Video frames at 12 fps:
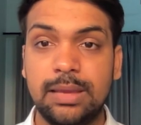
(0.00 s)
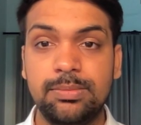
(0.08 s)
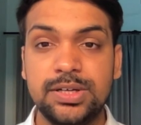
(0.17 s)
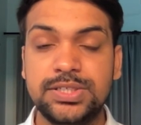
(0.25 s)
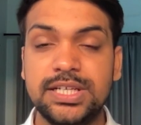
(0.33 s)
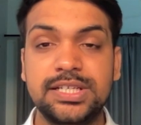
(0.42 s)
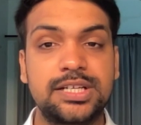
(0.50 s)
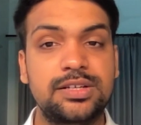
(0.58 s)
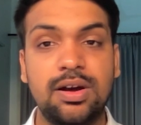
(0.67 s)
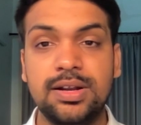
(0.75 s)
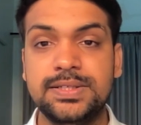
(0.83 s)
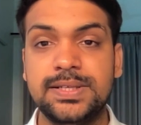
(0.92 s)
emerging
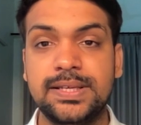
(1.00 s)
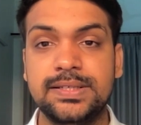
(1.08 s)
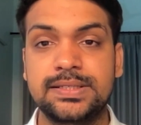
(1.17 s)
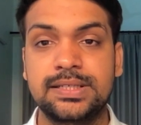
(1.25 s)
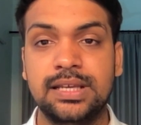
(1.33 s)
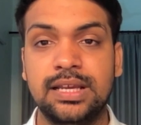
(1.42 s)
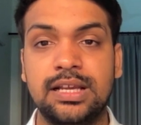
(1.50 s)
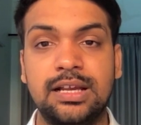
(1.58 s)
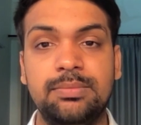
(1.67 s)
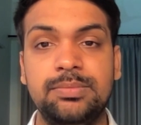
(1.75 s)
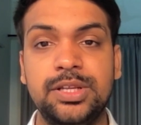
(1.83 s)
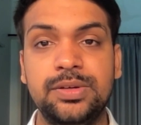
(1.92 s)
technologies
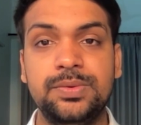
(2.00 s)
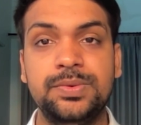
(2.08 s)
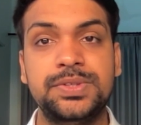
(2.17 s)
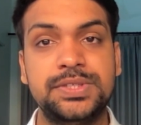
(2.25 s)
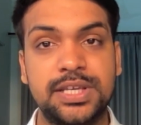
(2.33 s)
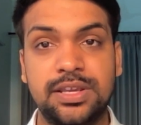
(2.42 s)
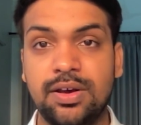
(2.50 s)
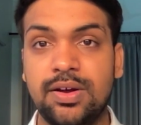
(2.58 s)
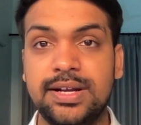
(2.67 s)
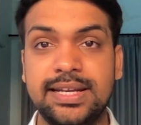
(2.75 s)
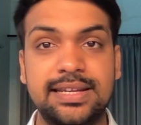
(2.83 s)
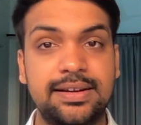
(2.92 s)
come new
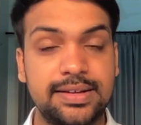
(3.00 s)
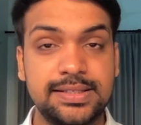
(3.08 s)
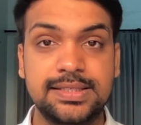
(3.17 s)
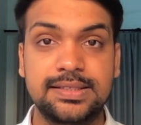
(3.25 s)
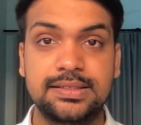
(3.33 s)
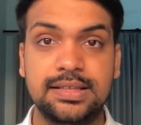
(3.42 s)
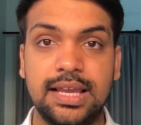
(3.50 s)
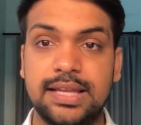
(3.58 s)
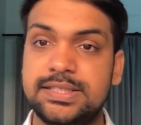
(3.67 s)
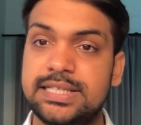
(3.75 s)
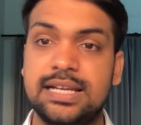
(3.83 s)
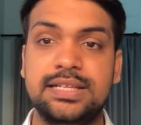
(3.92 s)
security risks and
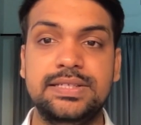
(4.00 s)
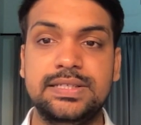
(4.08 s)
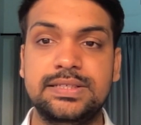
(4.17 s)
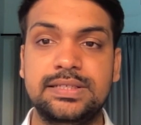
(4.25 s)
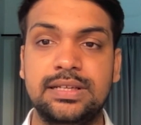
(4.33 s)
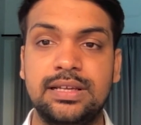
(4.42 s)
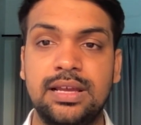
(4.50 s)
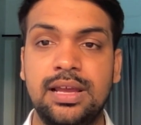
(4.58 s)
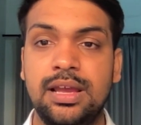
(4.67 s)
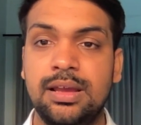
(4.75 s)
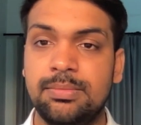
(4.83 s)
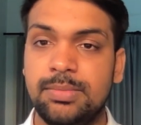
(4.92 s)
challenges,
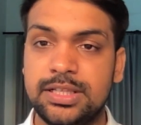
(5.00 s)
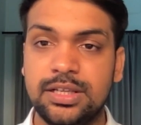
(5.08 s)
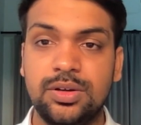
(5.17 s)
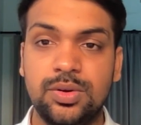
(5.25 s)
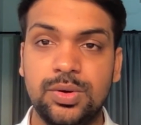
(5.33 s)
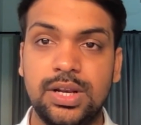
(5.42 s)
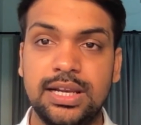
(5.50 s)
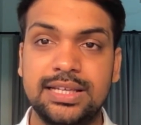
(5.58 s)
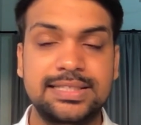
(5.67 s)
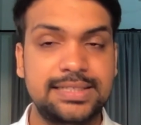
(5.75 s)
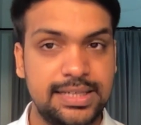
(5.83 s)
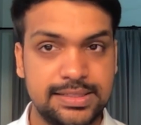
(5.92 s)
but the goal
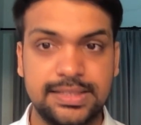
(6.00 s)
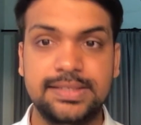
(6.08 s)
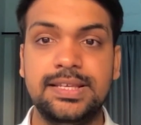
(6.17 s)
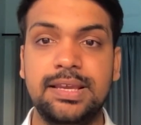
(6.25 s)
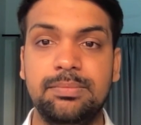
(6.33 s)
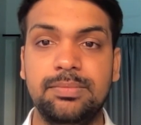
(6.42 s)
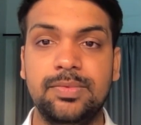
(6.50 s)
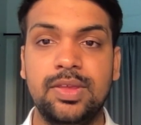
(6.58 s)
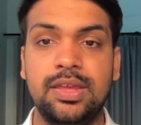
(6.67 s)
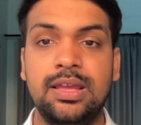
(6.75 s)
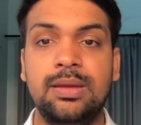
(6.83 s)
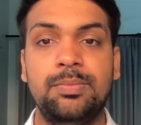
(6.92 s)
stays the same:
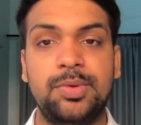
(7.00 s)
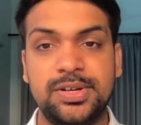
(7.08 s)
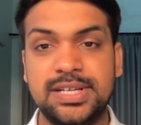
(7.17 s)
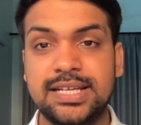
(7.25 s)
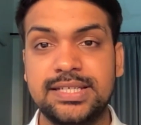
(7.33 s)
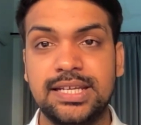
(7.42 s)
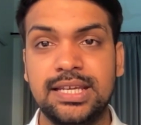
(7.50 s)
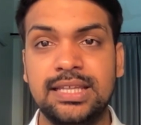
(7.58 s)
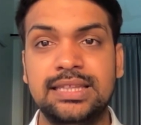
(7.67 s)
protecting